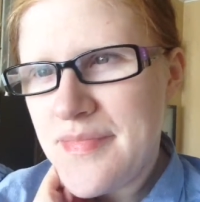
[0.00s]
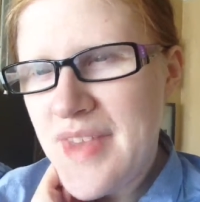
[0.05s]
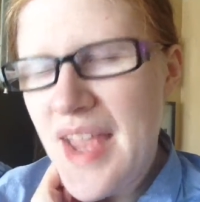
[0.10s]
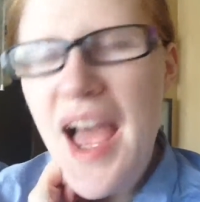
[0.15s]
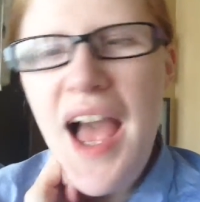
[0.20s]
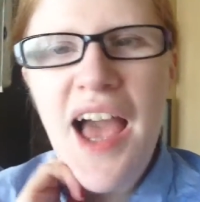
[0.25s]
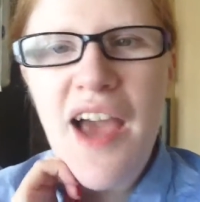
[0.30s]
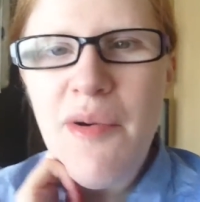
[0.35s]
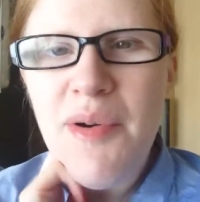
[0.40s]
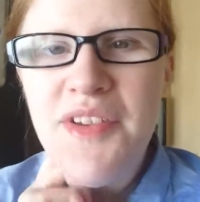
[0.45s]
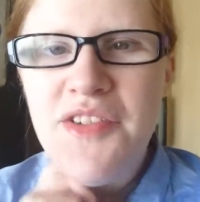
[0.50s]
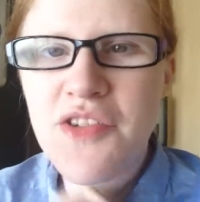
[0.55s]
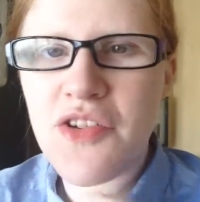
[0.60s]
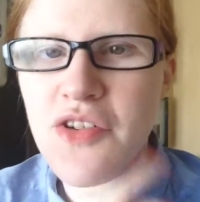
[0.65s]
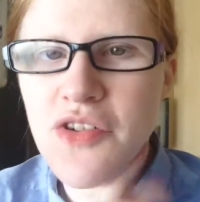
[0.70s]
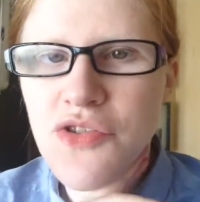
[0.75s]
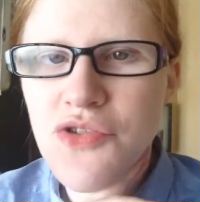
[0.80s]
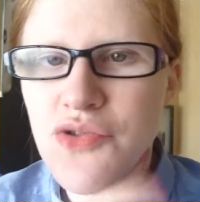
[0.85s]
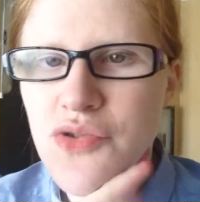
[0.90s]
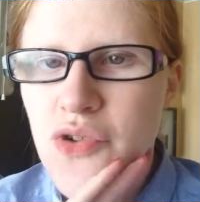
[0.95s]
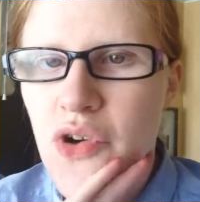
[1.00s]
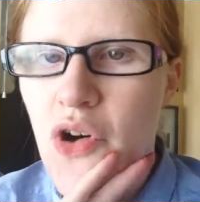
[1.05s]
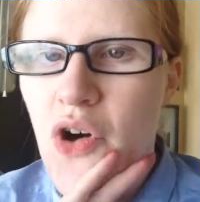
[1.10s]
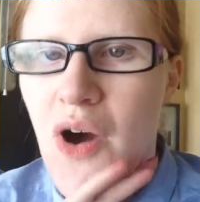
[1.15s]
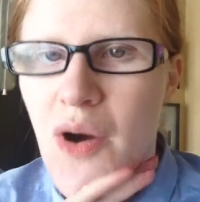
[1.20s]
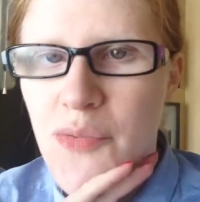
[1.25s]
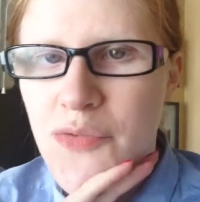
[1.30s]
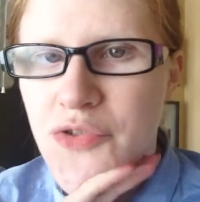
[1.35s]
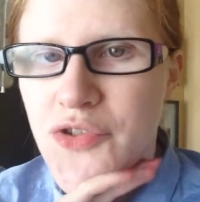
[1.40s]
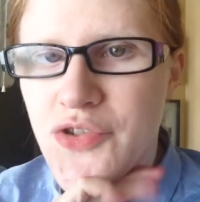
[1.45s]
I was going to go
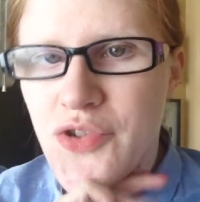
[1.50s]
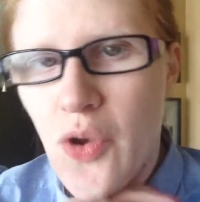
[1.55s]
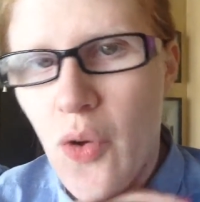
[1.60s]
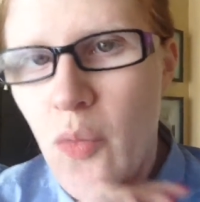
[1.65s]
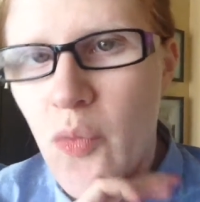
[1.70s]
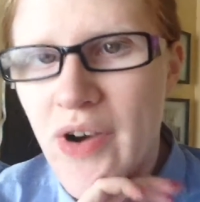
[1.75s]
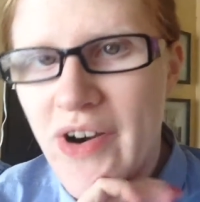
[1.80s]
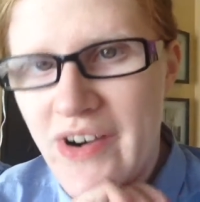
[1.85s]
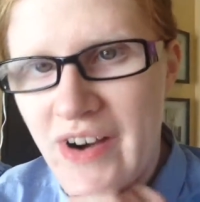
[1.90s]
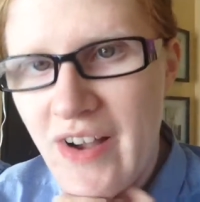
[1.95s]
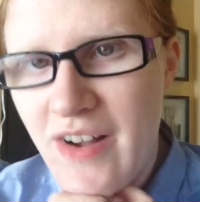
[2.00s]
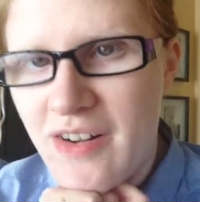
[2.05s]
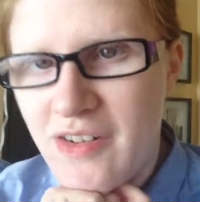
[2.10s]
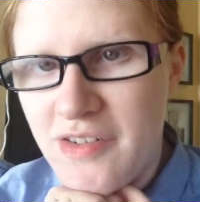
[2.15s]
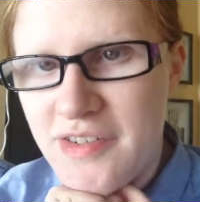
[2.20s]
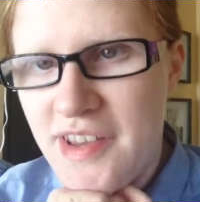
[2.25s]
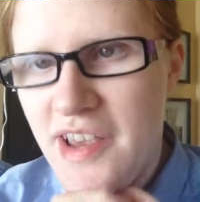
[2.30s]
out somewhere else.